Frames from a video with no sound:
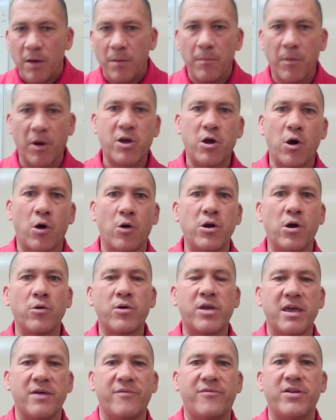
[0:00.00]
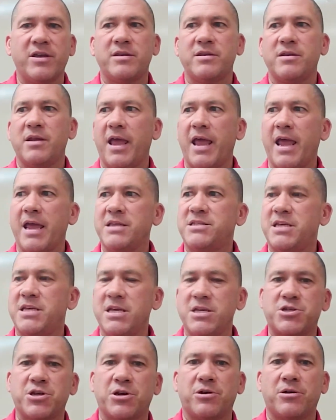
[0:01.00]
Makoto given a
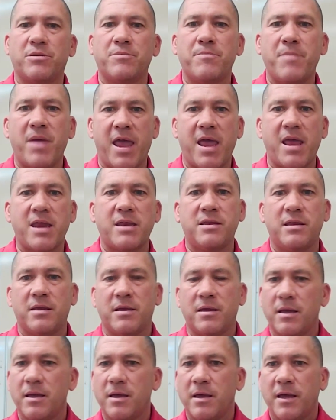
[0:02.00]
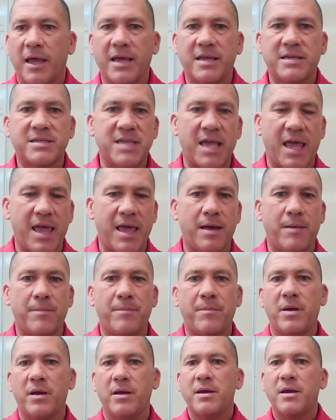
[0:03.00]
teacher made exam
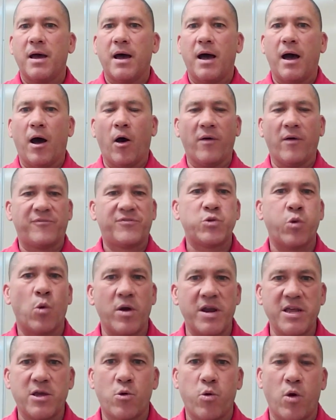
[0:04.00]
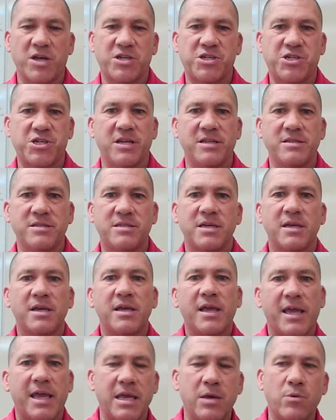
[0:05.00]
of 20 questions,
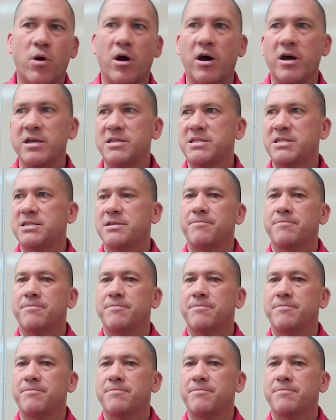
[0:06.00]
he was